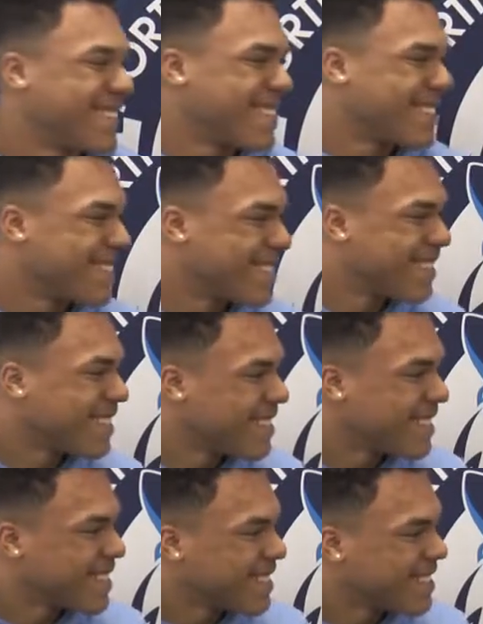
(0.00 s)

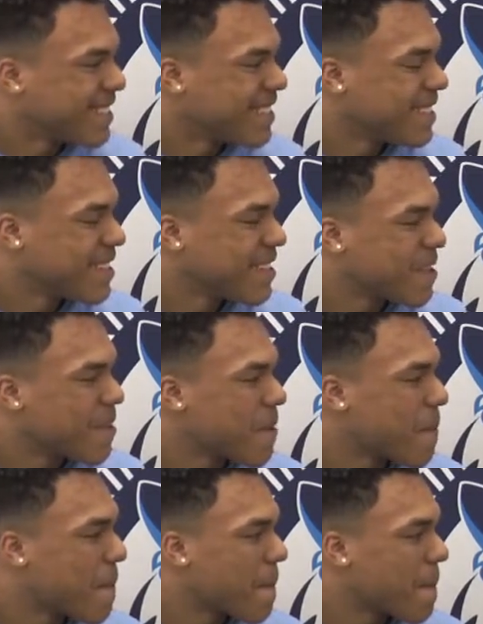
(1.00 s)

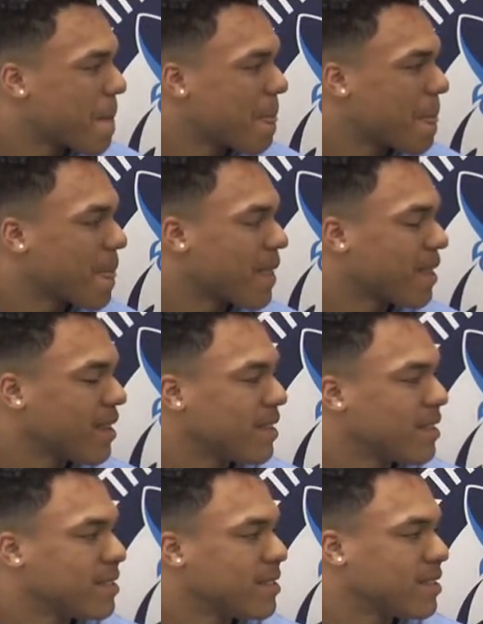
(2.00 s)

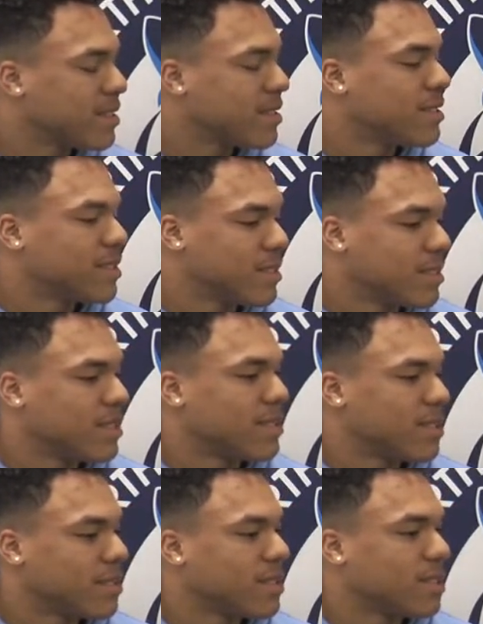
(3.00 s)

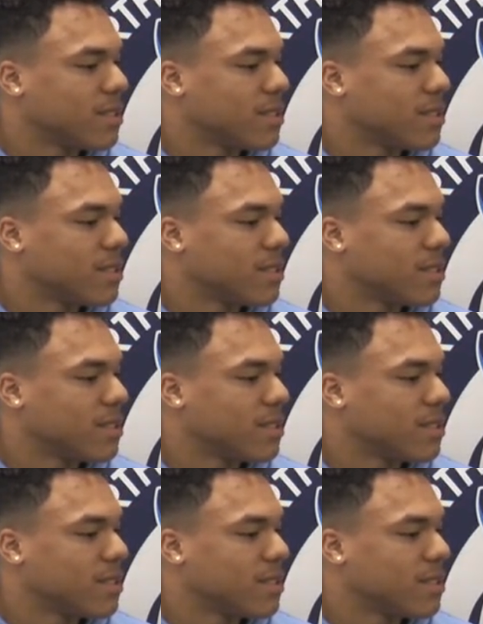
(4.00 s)
This person isn't speaking.